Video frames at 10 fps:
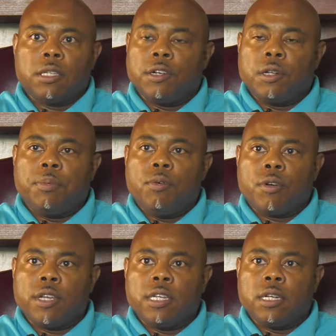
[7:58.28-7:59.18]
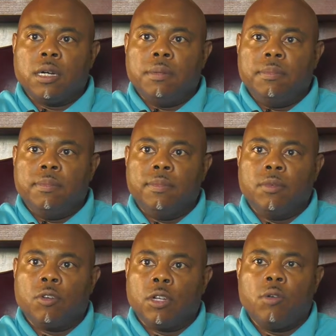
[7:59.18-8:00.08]
they're in a poor income
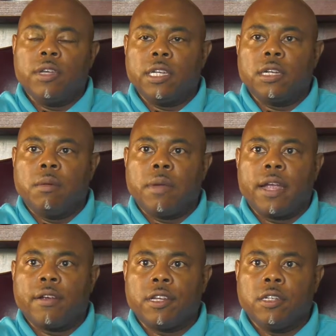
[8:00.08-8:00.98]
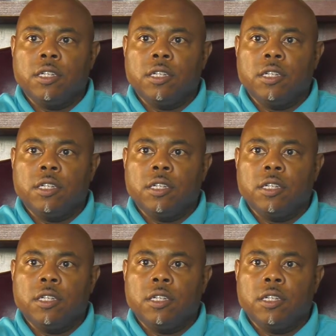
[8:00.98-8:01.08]
or low income area.